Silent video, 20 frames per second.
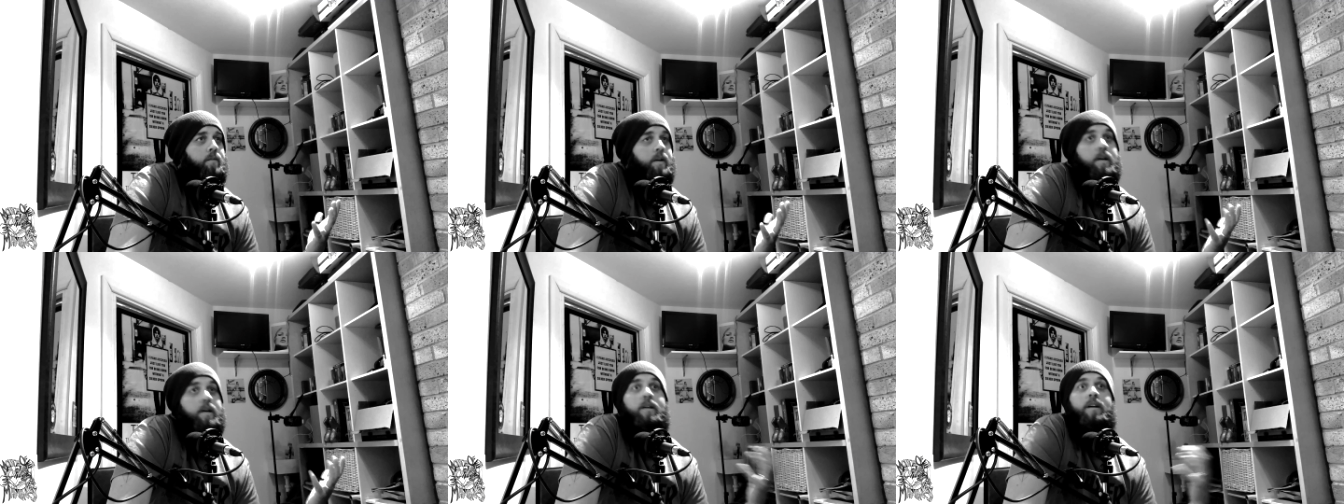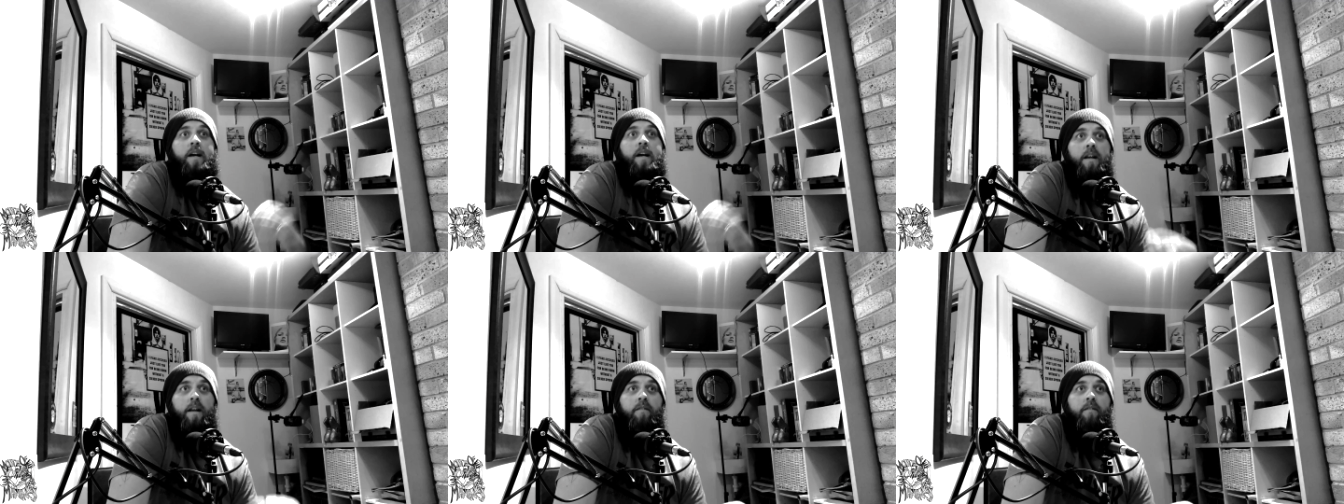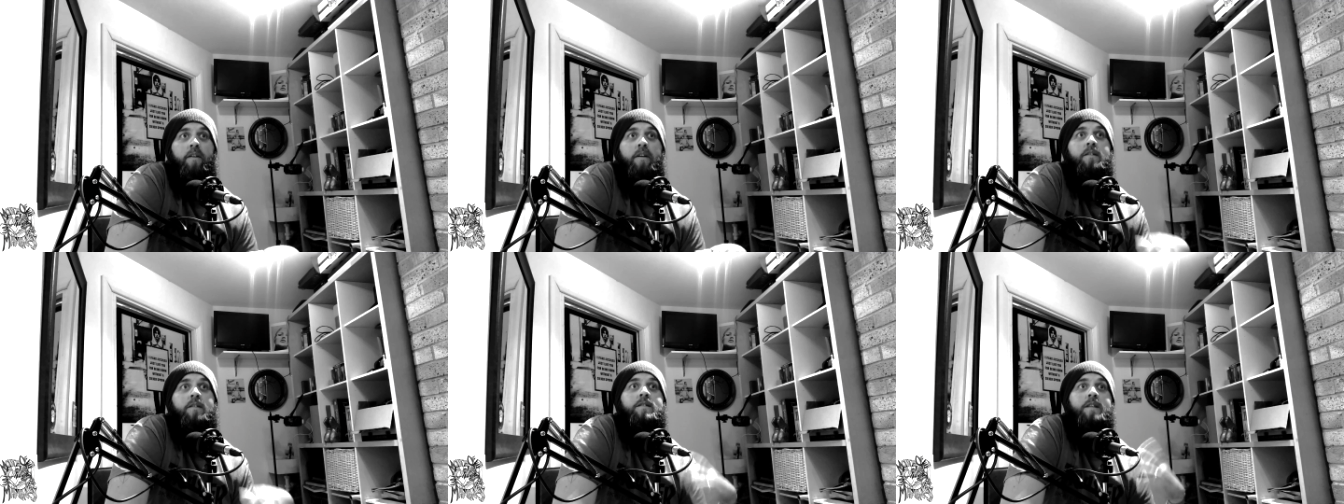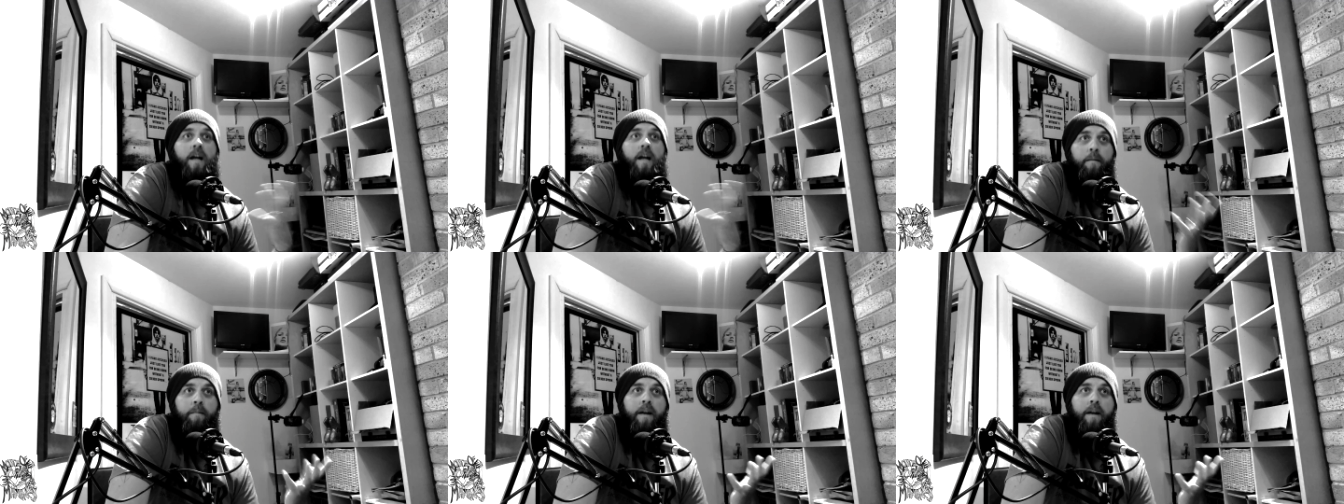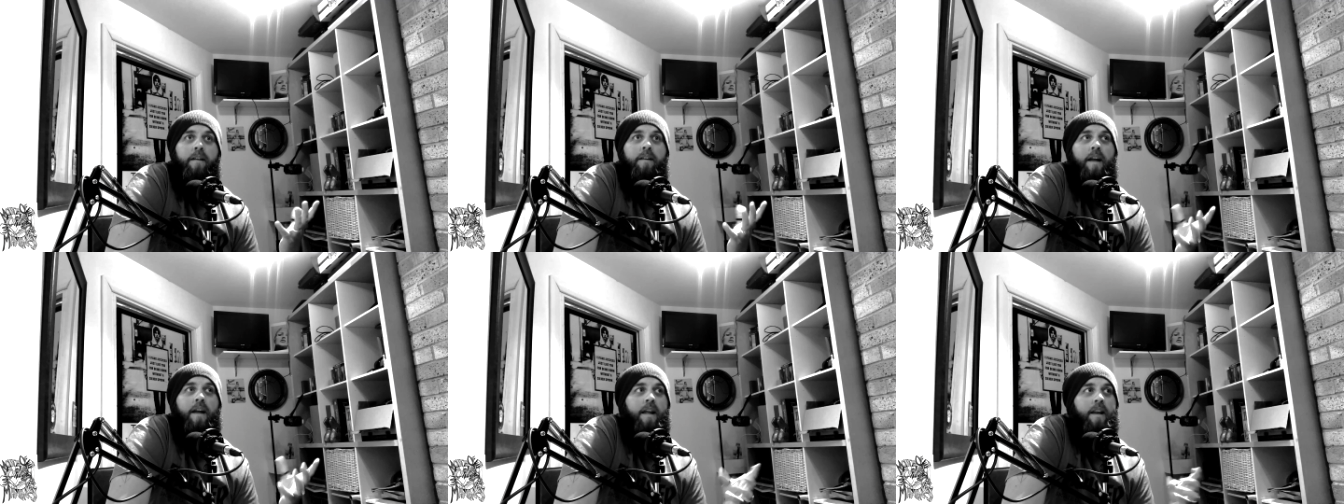We can't get another loan to that
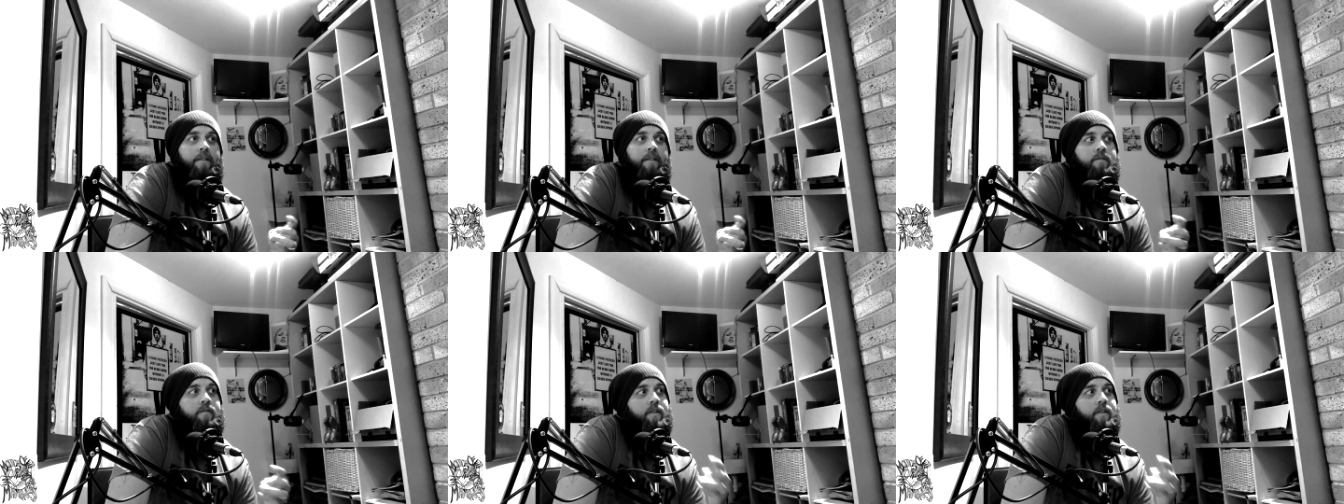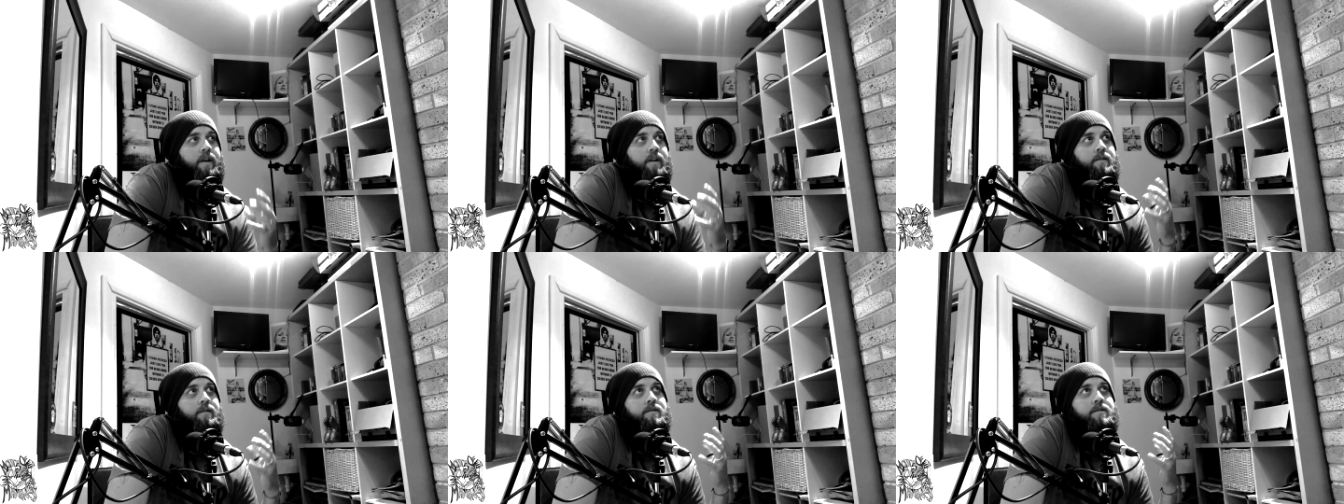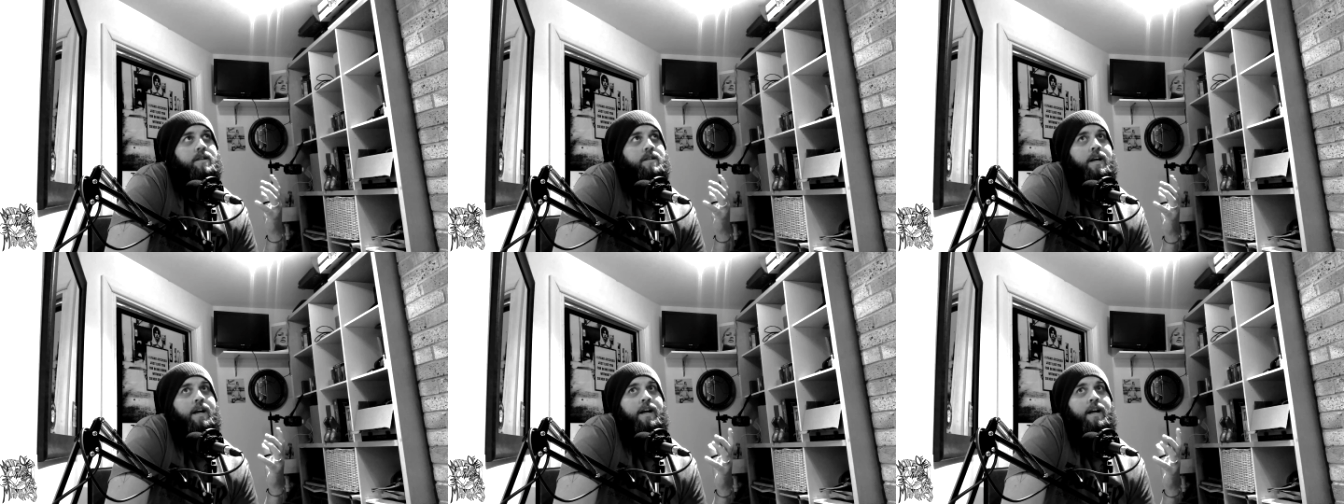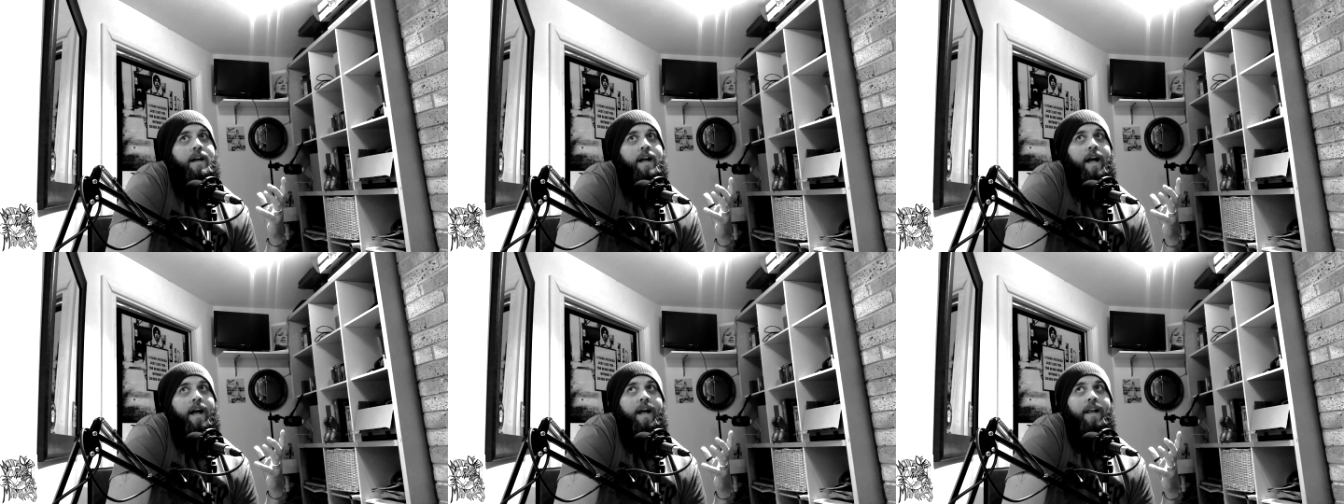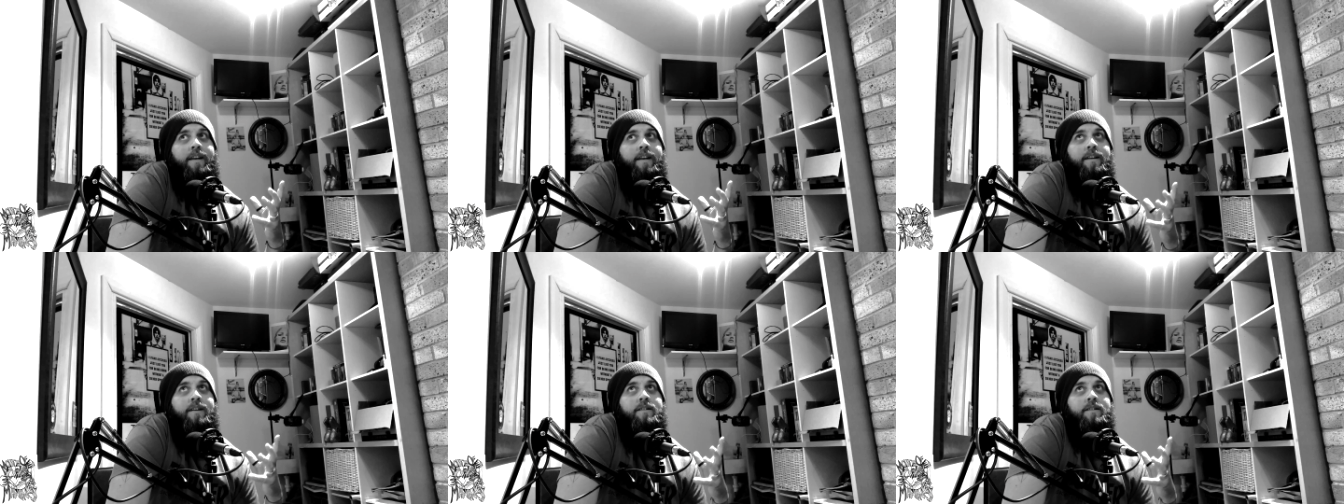amount of debt and everything else.
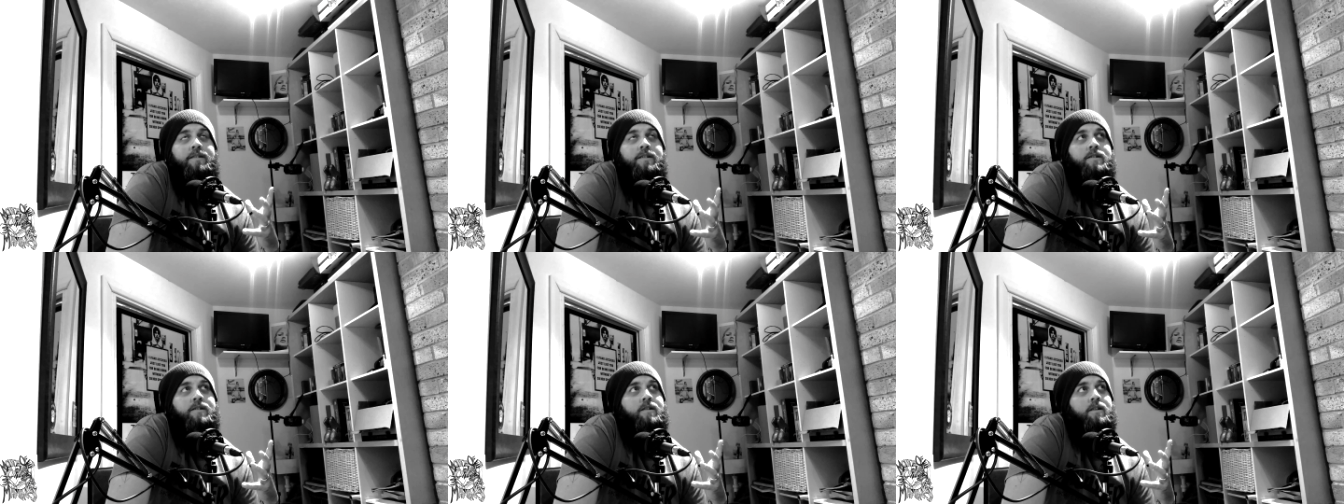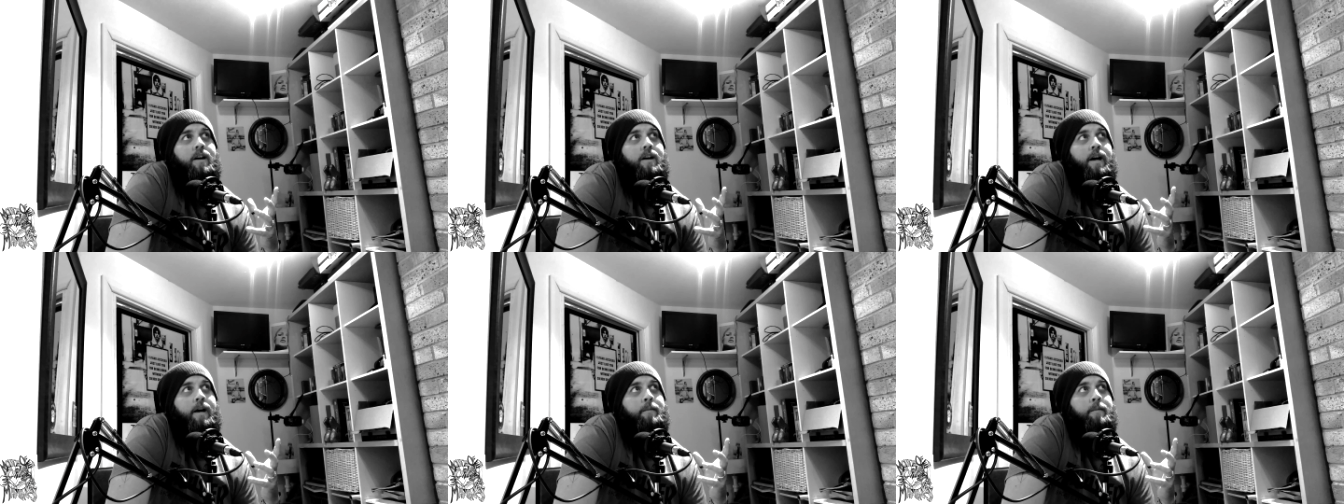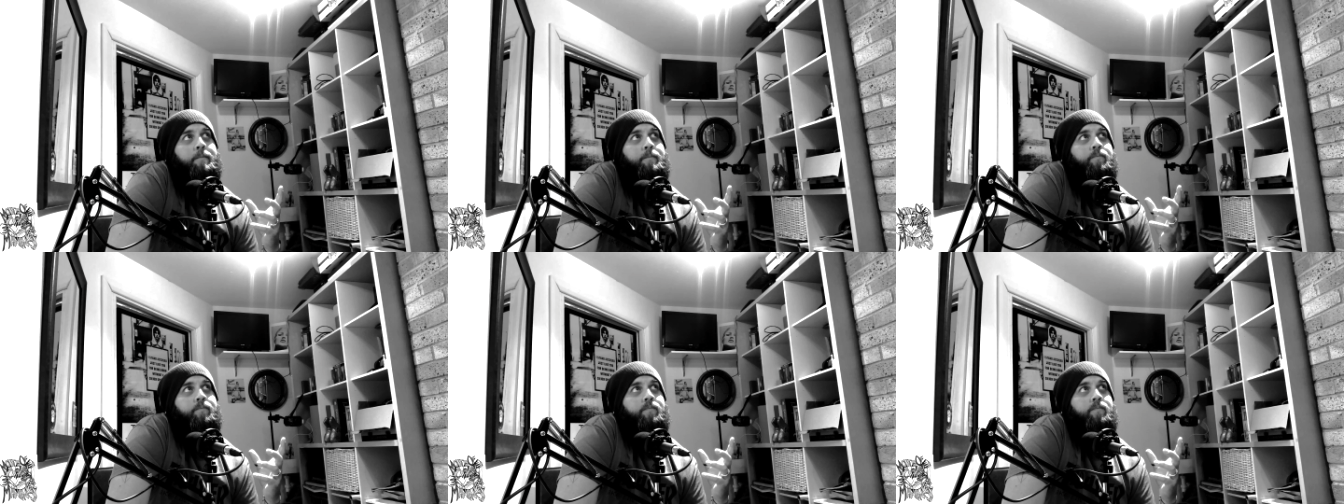And just like